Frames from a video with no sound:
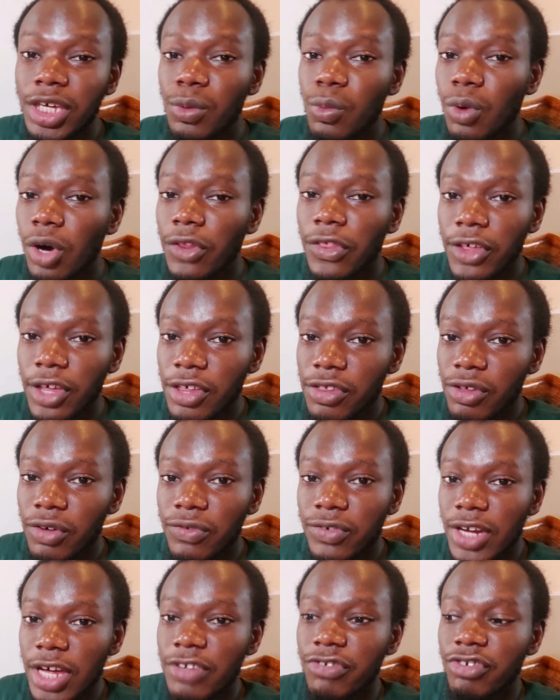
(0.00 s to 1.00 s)
waters
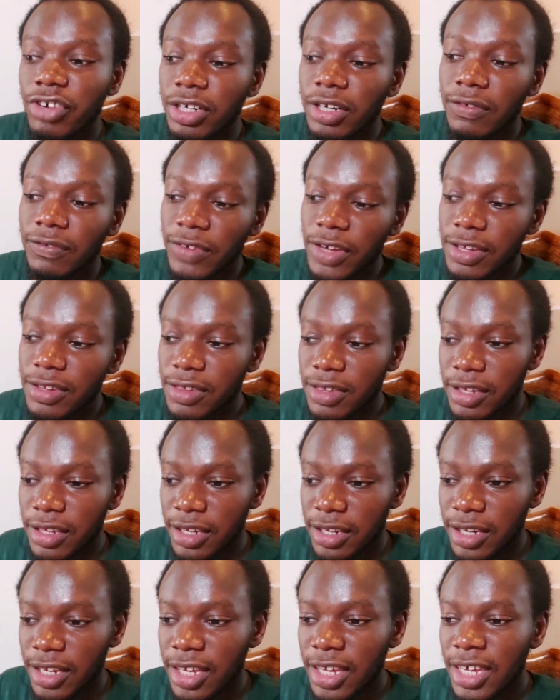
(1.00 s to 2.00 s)
of Nigerian
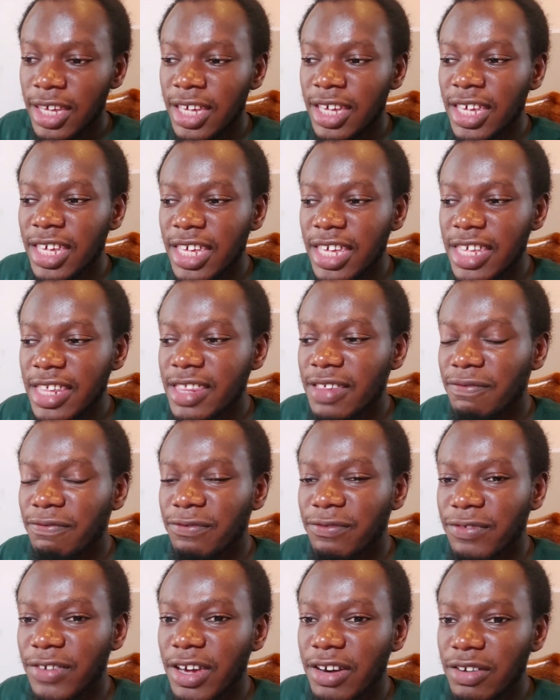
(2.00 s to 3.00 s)
investing, it's
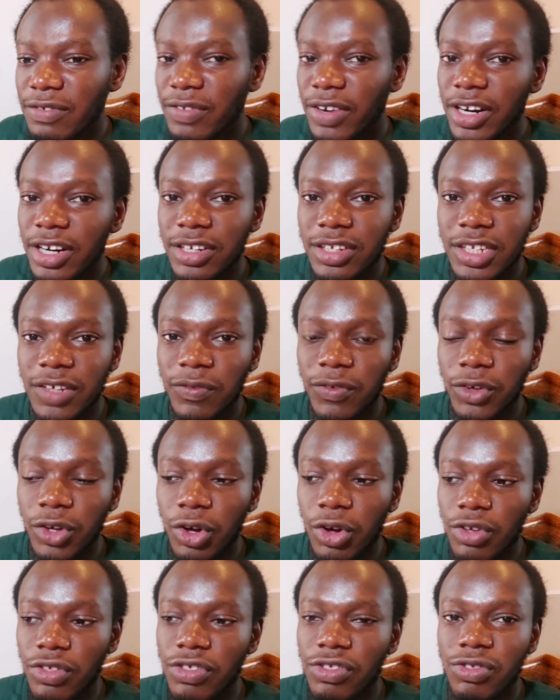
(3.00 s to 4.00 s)
very, very
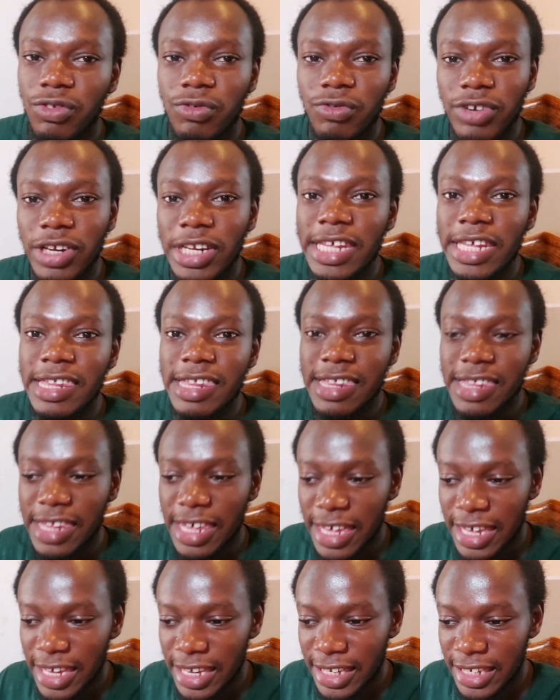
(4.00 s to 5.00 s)
difficult to really
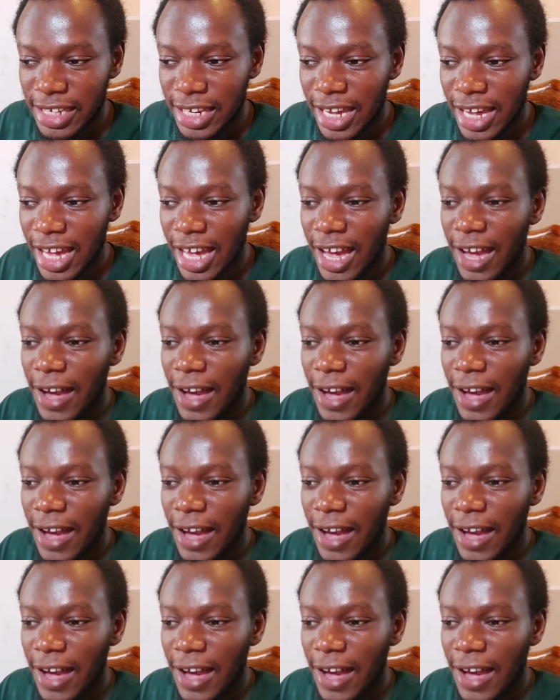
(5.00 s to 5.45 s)
say